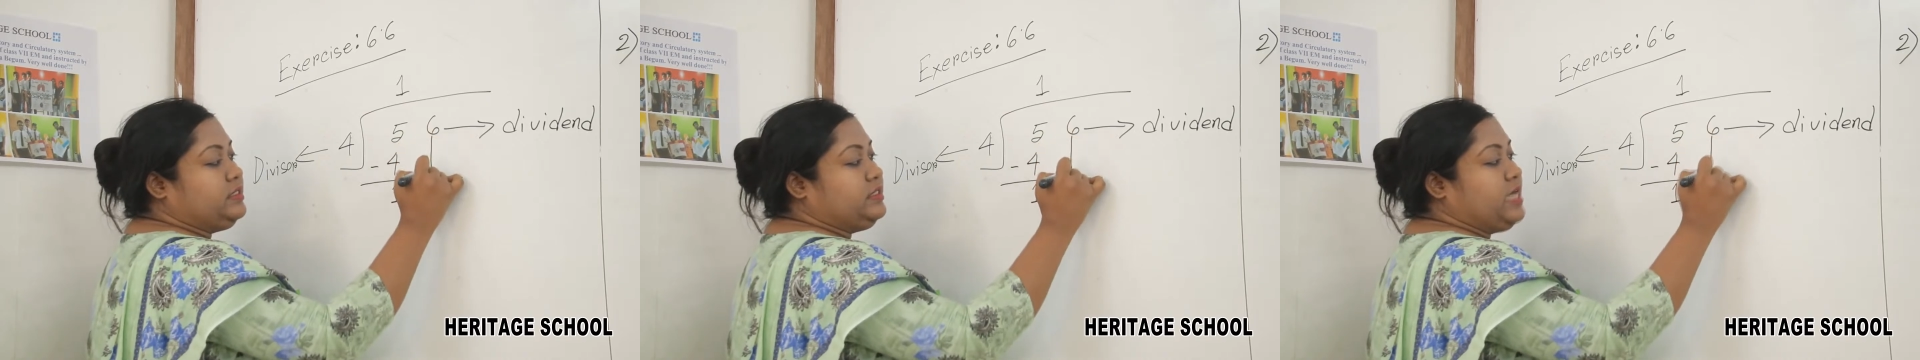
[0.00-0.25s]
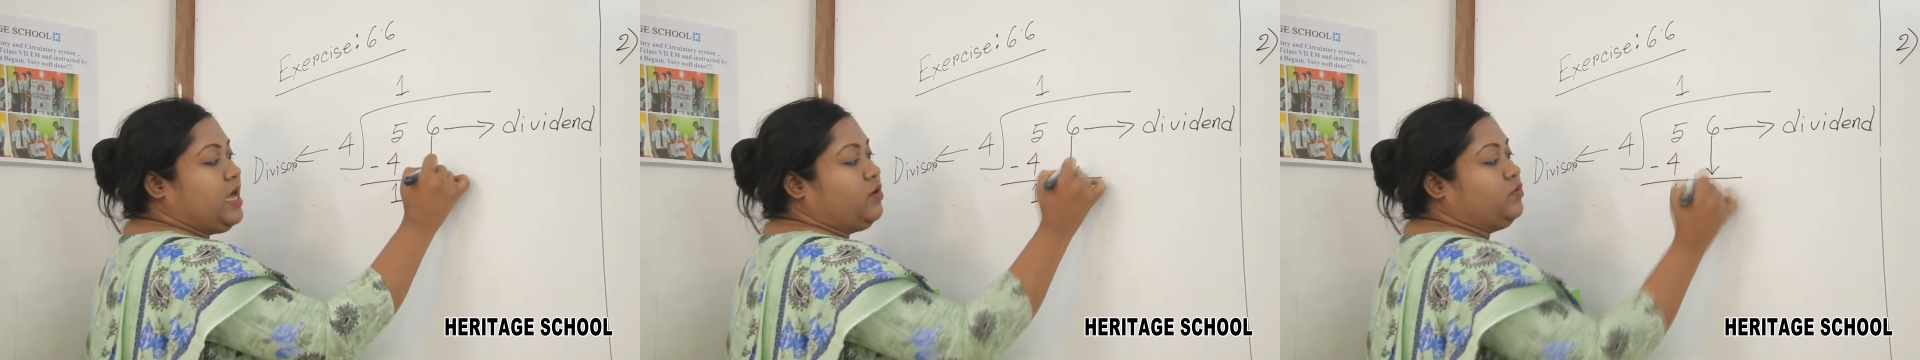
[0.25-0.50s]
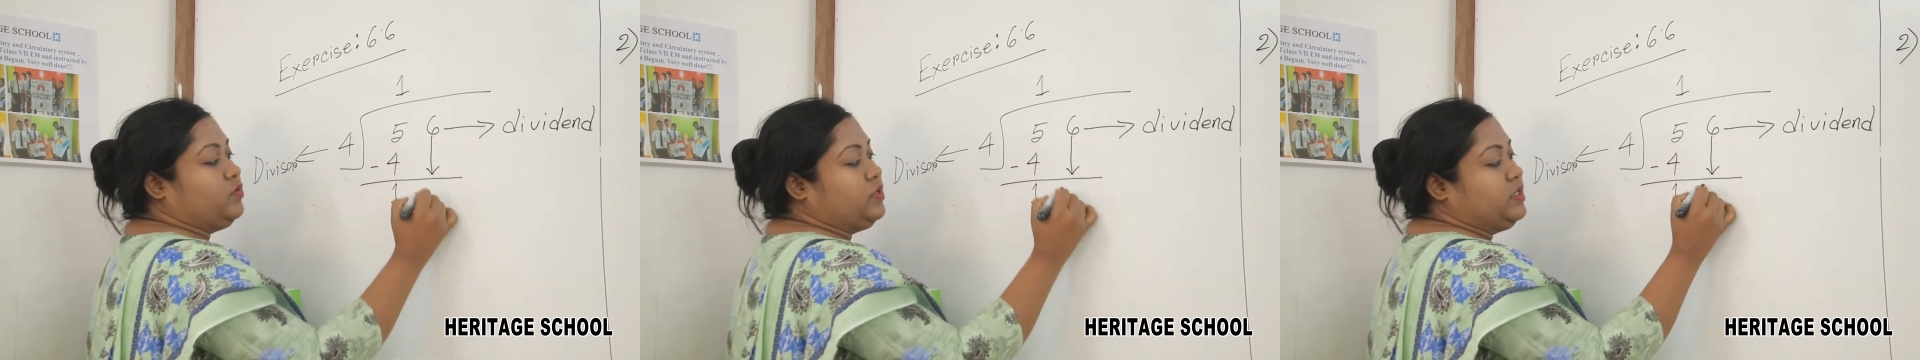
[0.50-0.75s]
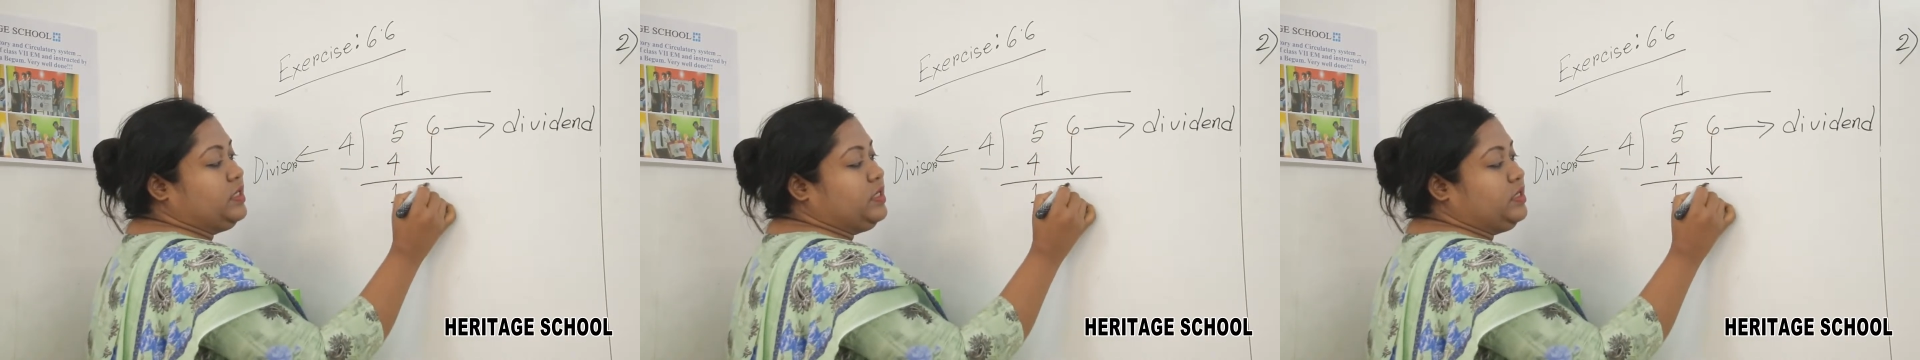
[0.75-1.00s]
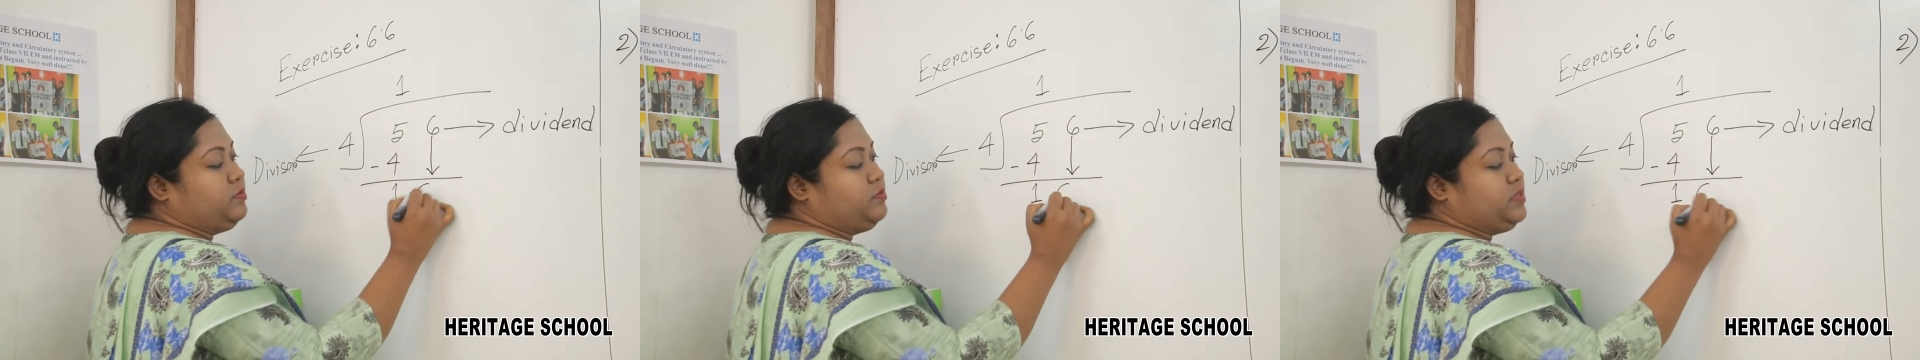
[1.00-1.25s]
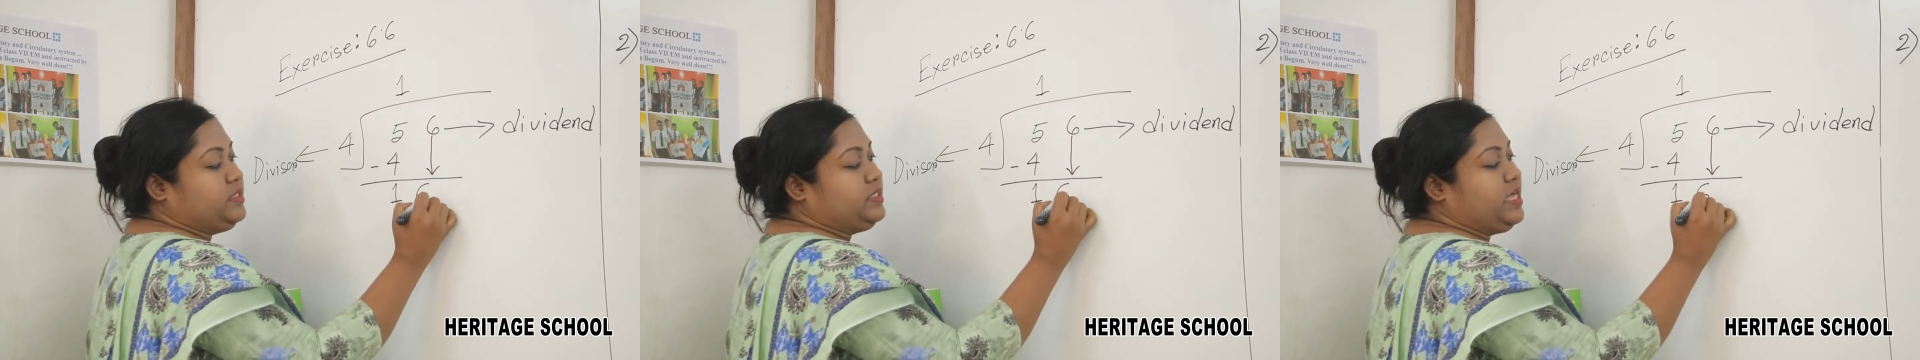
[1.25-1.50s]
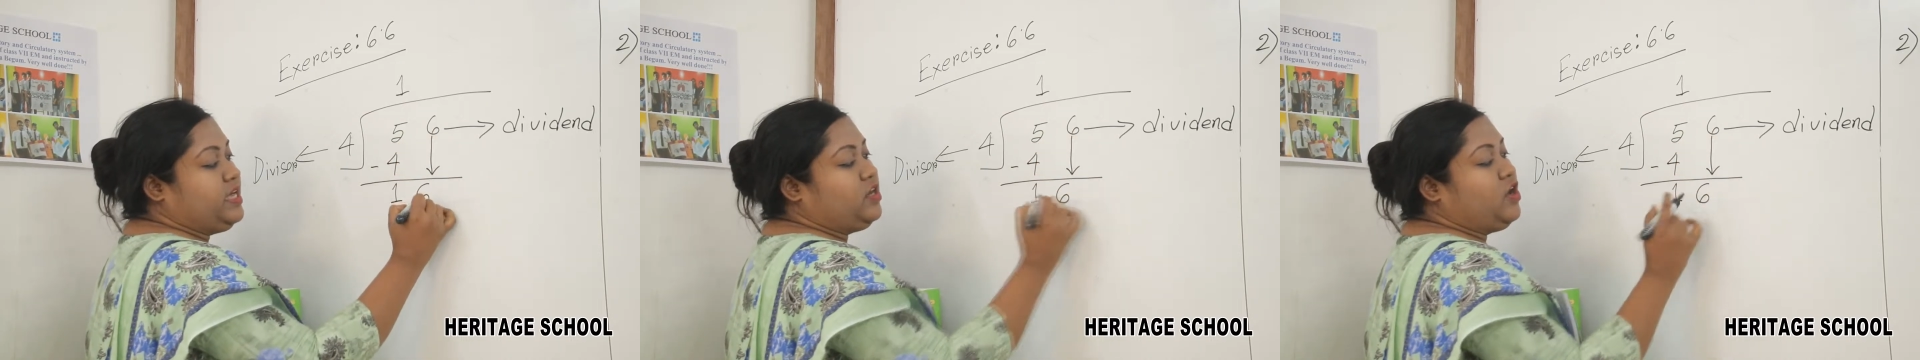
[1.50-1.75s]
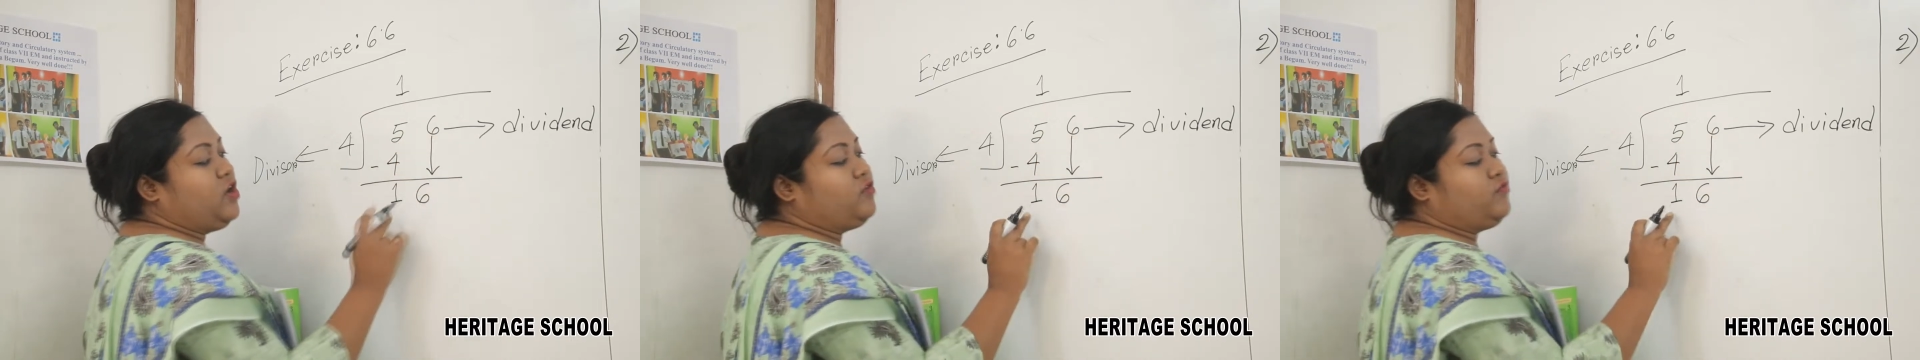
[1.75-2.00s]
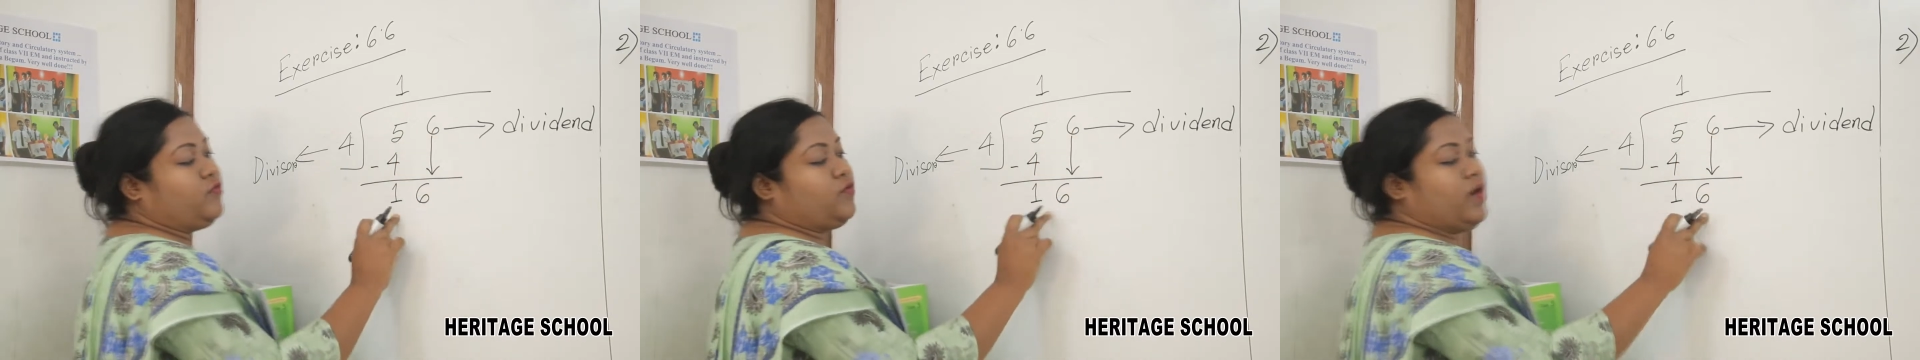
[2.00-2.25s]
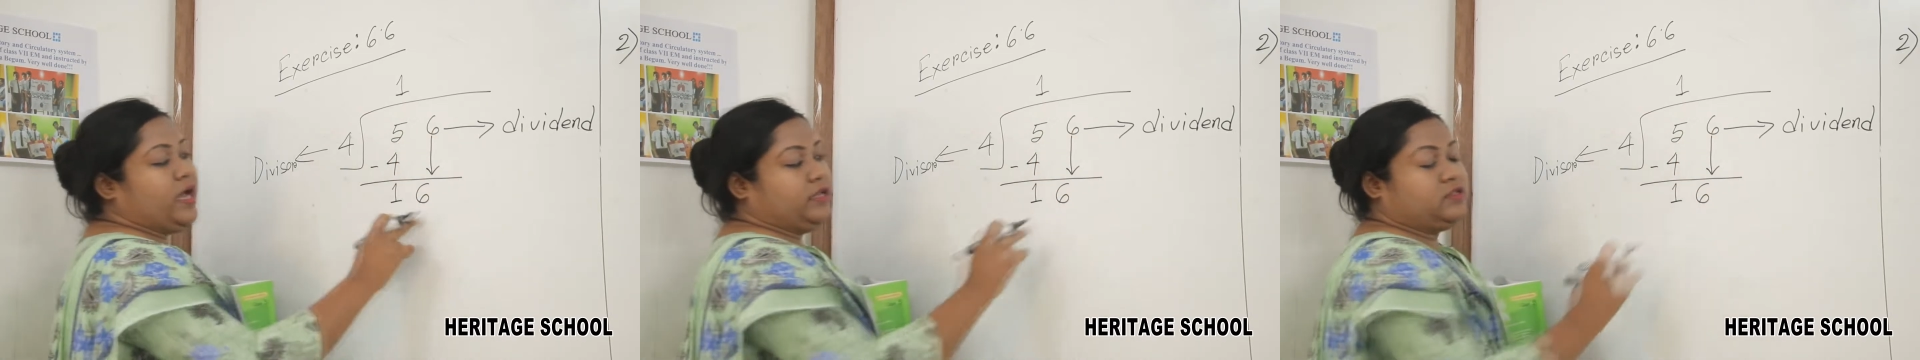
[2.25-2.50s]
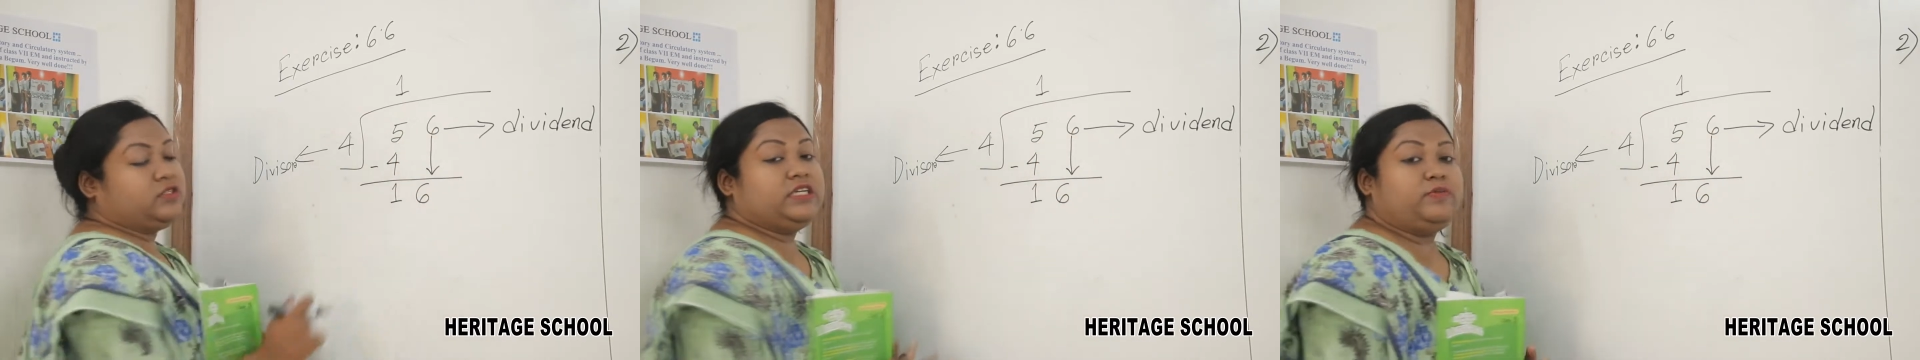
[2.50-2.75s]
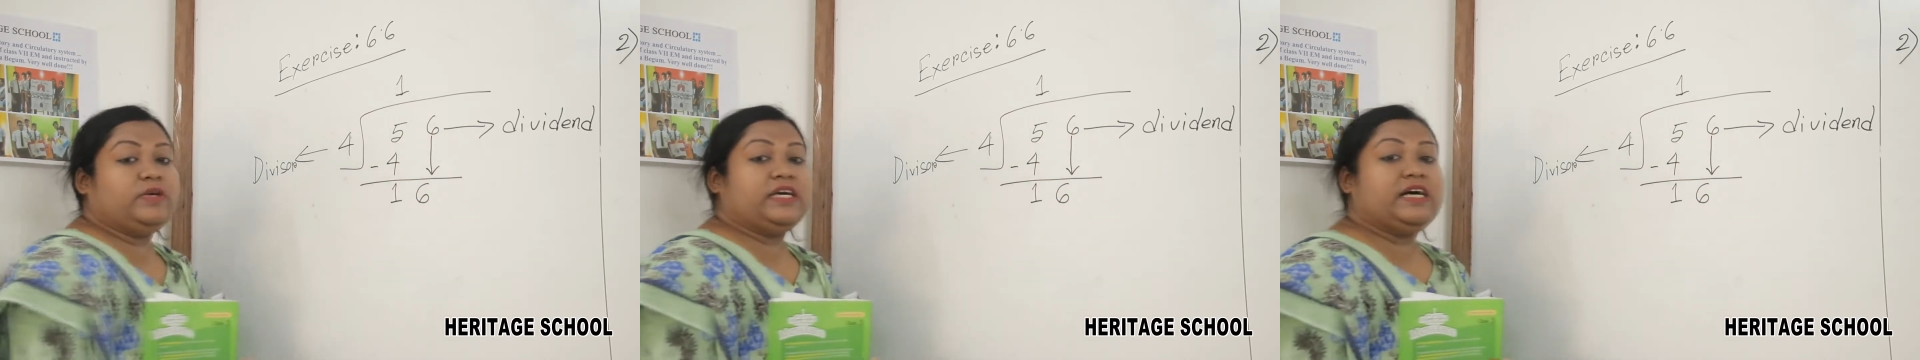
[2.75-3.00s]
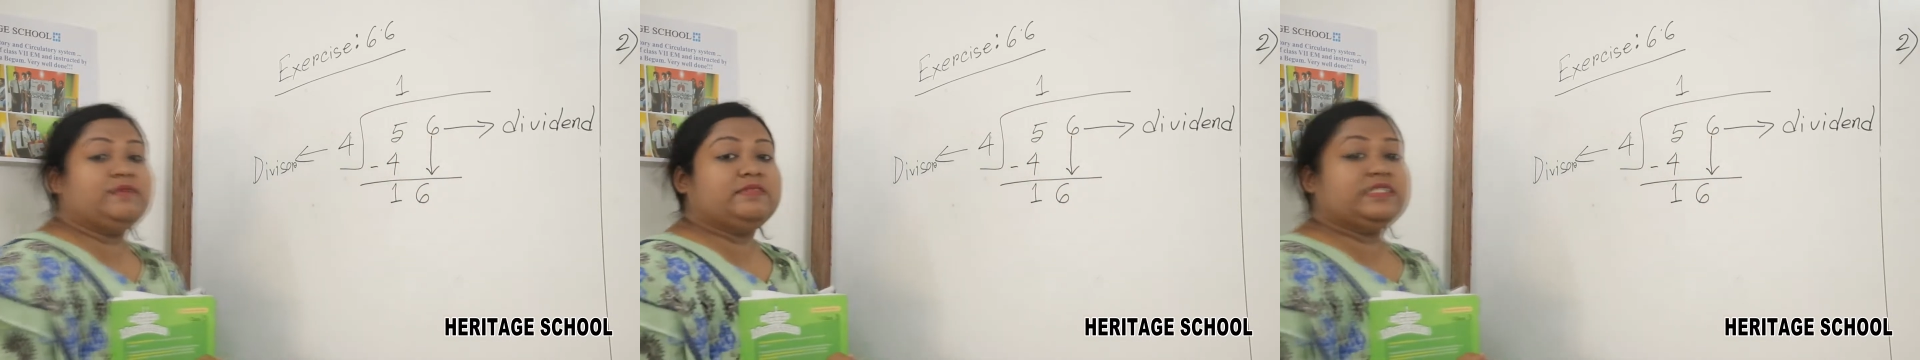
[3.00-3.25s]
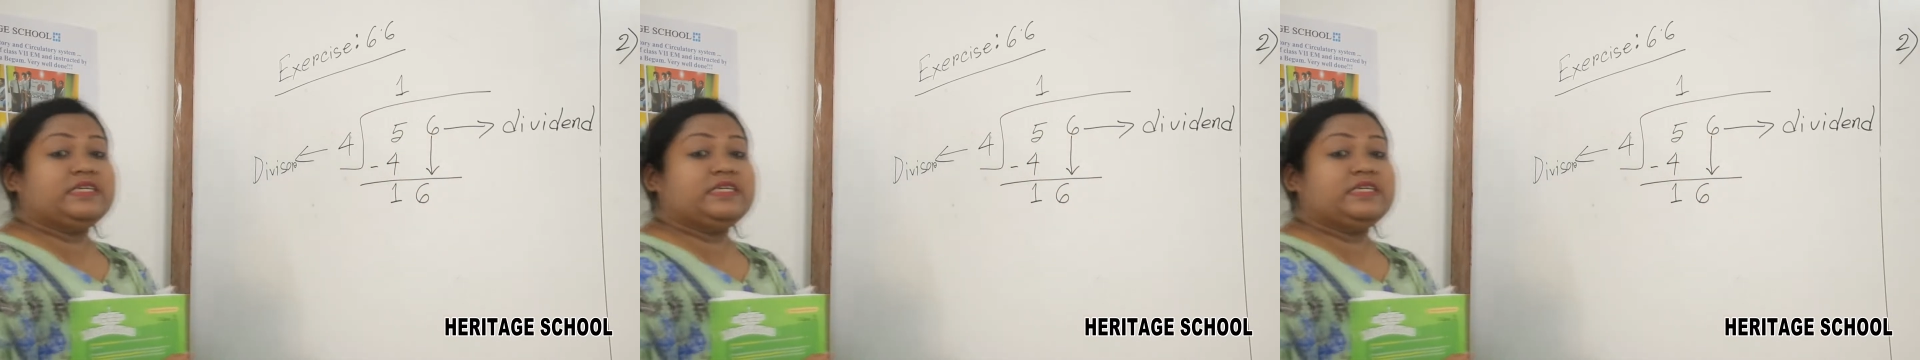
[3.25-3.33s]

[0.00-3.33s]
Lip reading: down beside of 1. So it becomes